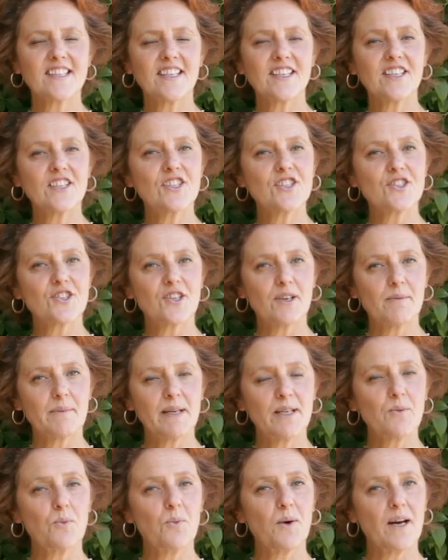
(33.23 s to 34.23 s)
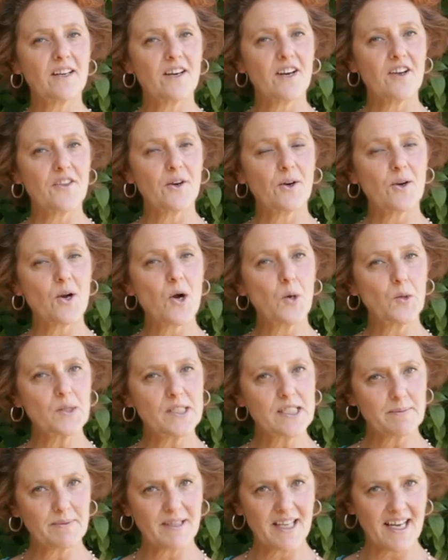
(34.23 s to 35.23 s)
going to determine what are their
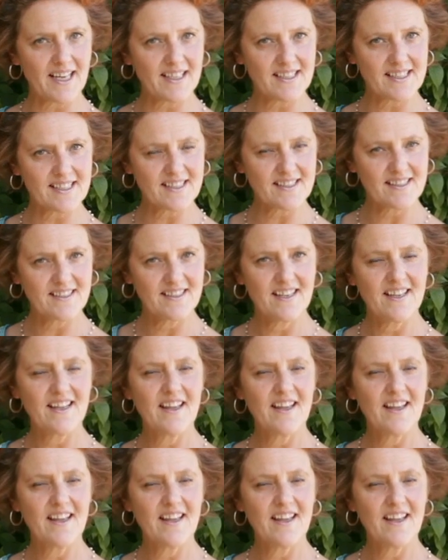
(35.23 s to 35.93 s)
host plants.